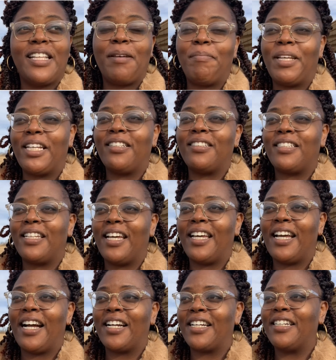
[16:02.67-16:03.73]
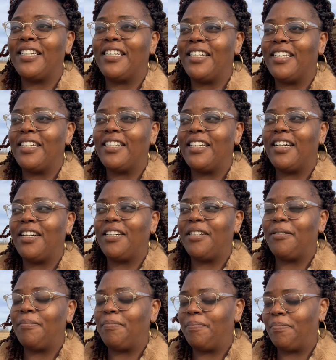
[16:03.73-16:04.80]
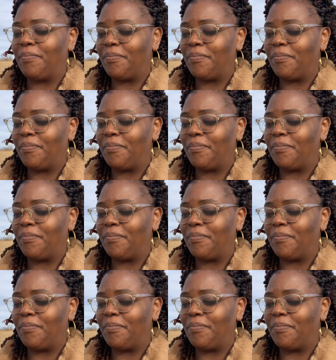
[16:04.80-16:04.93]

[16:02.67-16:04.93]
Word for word: that means that I couldn't, um,